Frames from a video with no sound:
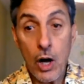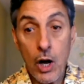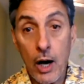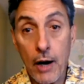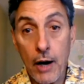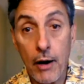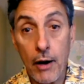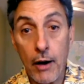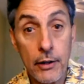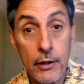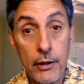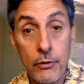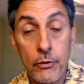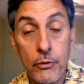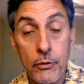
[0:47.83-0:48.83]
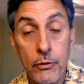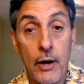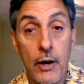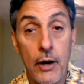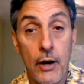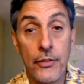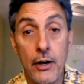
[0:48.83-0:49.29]
all you that are
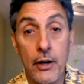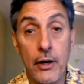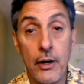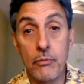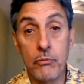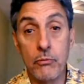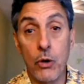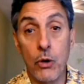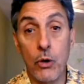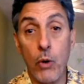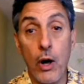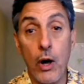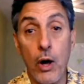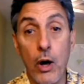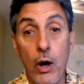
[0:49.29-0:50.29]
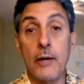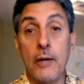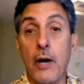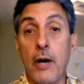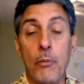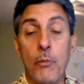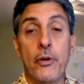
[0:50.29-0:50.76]
out there,
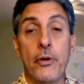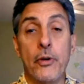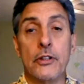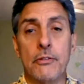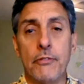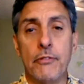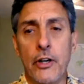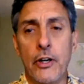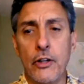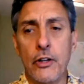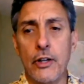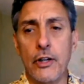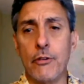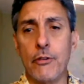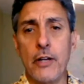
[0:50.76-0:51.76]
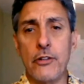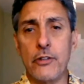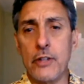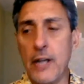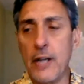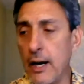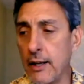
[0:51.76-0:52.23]
welcome. I hope you get some very good
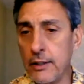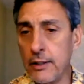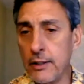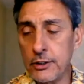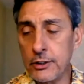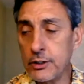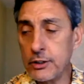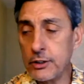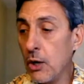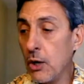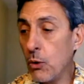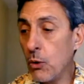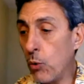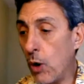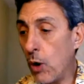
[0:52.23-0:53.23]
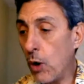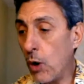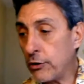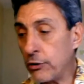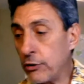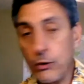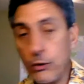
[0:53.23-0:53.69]
information out of this. What we
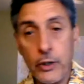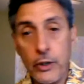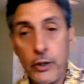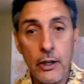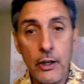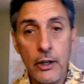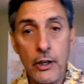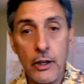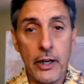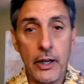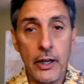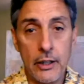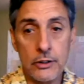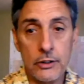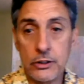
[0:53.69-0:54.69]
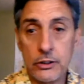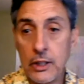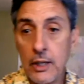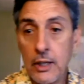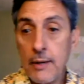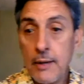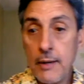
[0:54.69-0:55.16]
do here is
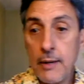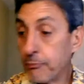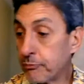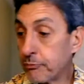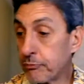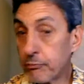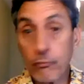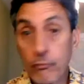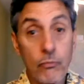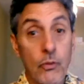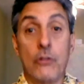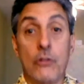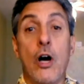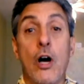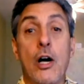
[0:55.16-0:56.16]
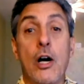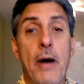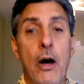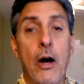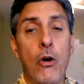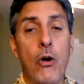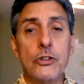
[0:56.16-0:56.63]
talk
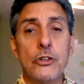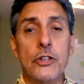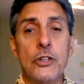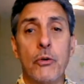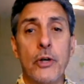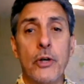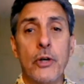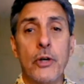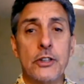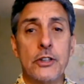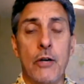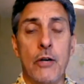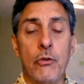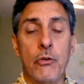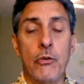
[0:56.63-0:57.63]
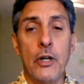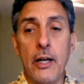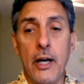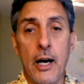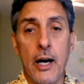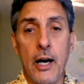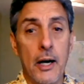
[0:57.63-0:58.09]
about wholesale real estate,
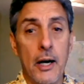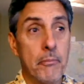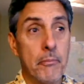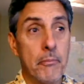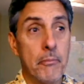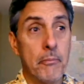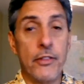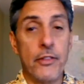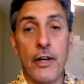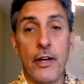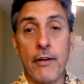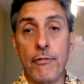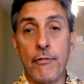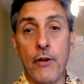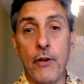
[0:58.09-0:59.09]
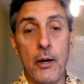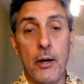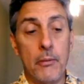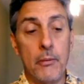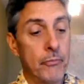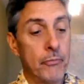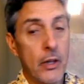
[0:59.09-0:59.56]
really. Everything
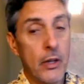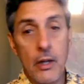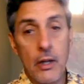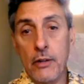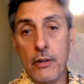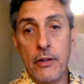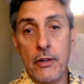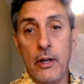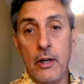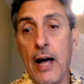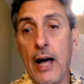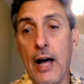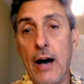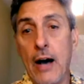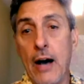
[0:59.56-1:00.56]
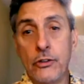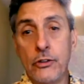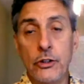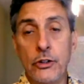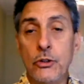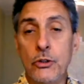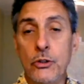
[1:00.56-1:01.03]
from the
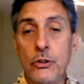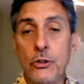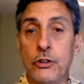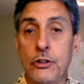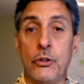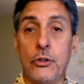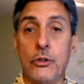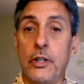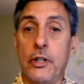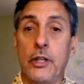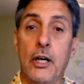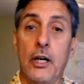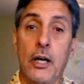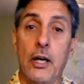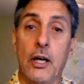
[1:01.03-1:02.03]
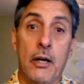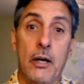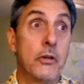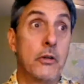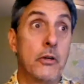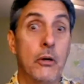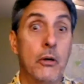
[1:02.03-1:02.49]
how-tos to
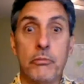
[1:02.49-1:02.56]
the